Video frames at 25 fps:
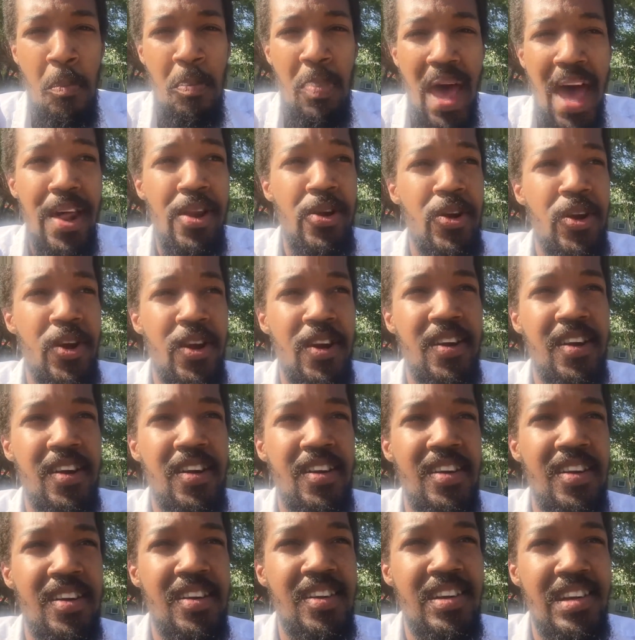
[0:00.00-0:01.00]
better.
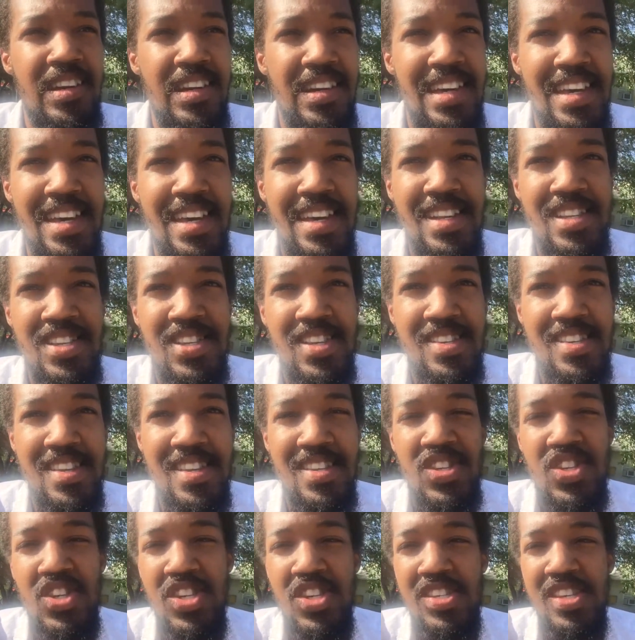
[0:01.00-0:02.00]

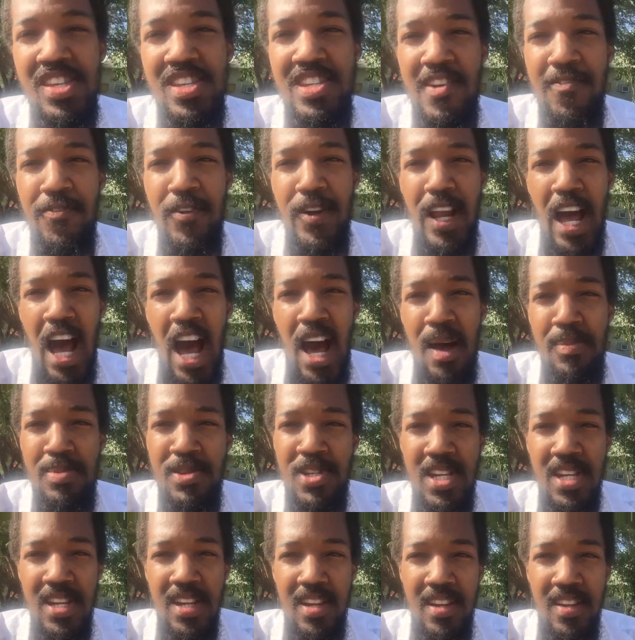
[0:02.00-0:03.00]
It's just a different
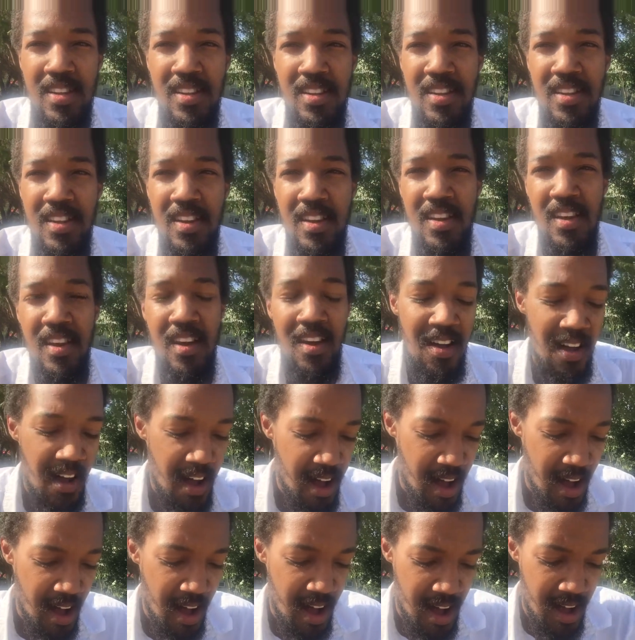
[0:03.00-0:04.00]
option.
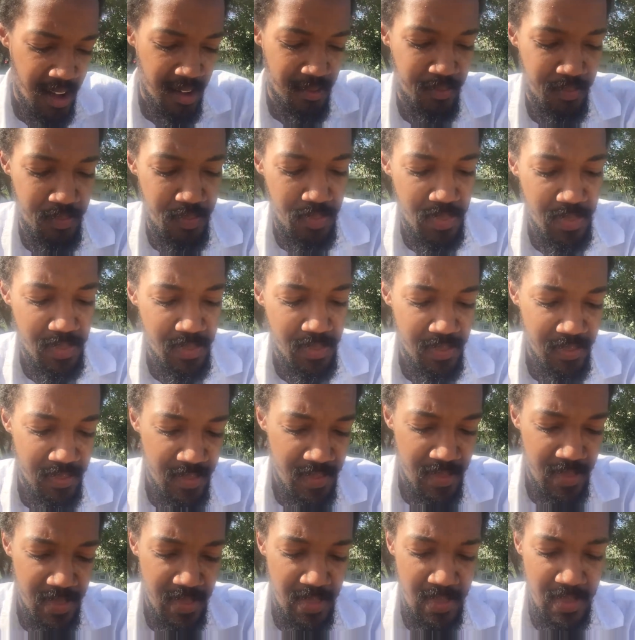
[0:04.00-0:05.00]
And
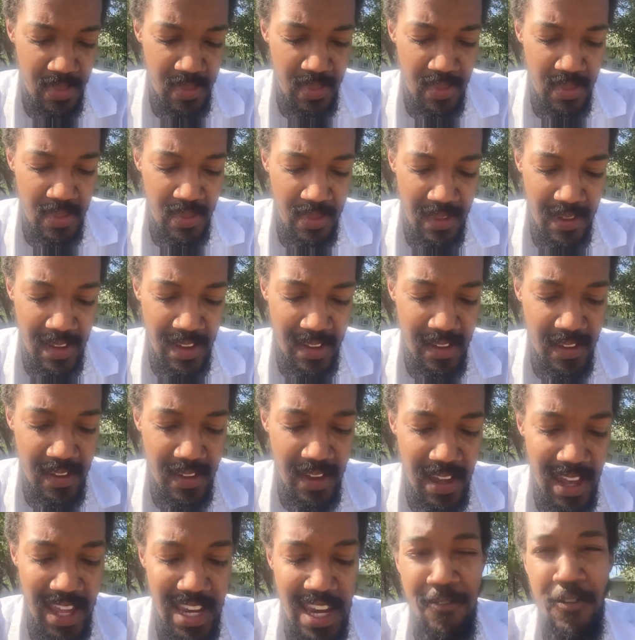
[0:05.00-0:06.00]

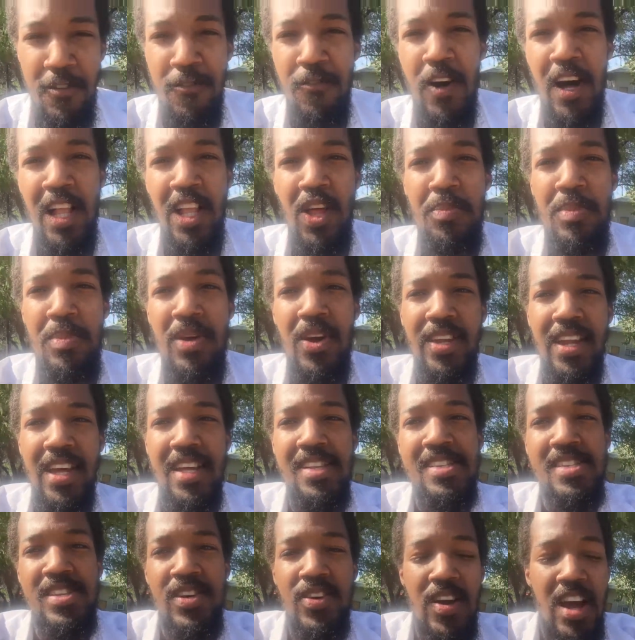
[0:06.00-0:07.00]
if you follow me on
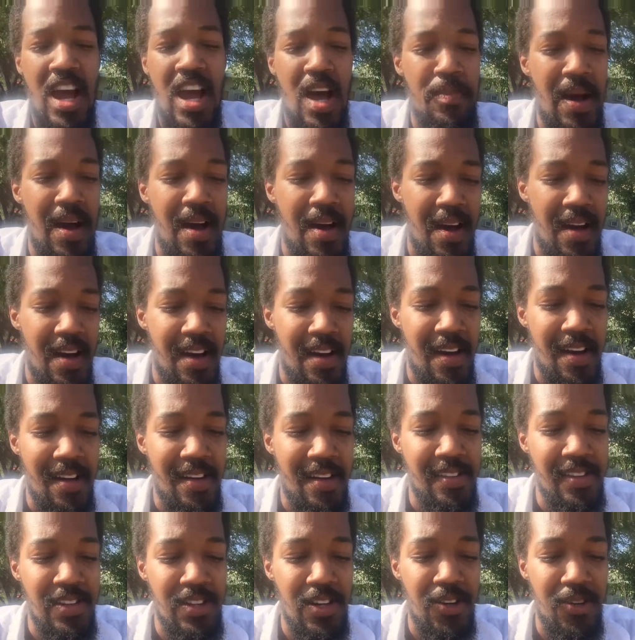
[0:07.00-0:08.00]
Instagram,
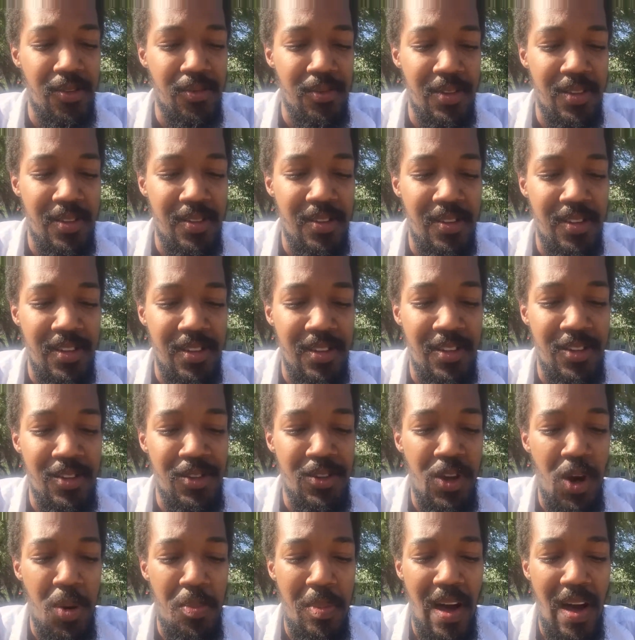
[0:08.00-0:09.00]
I
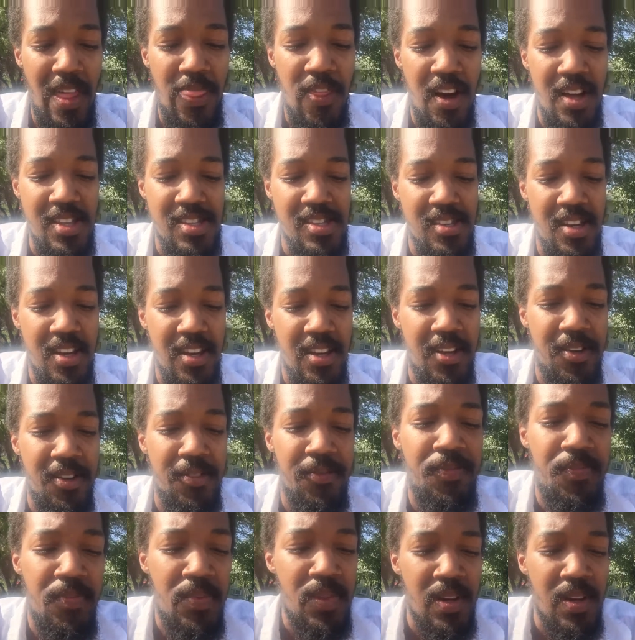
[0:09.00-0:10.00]
my thoughts on